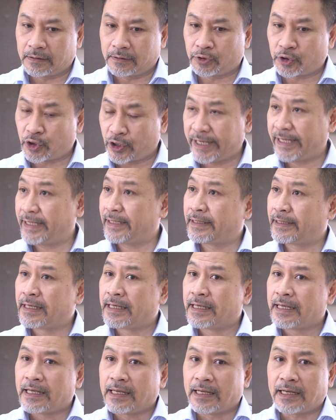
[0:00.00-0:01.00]
train
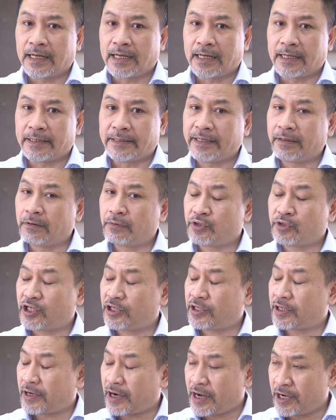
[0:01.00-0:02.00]
a new
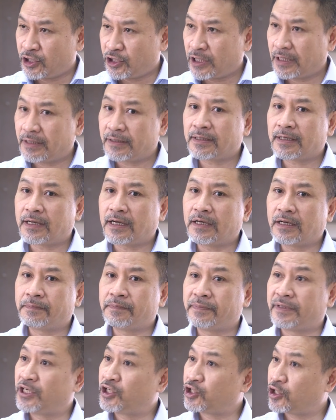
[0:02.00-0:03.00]
generation
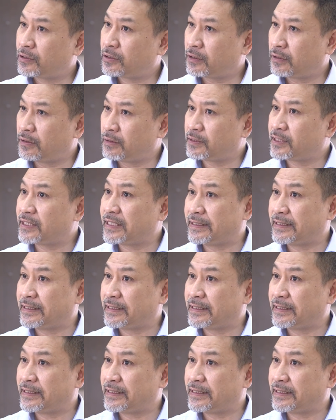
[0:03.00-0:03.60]
of digital